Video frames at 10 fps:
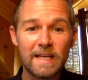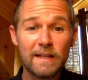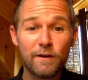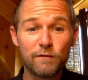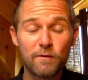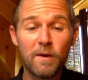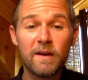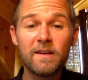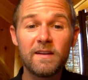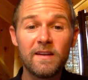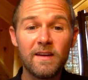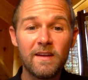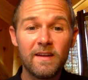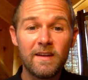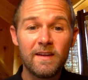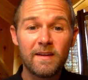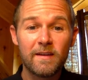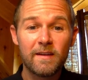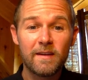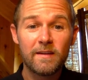Hello, Vermont.
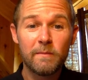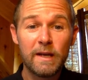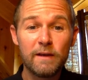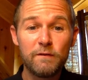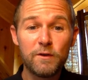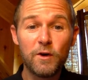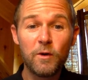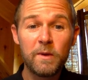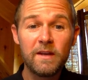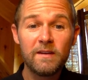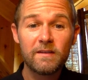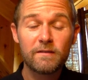Many of you know me.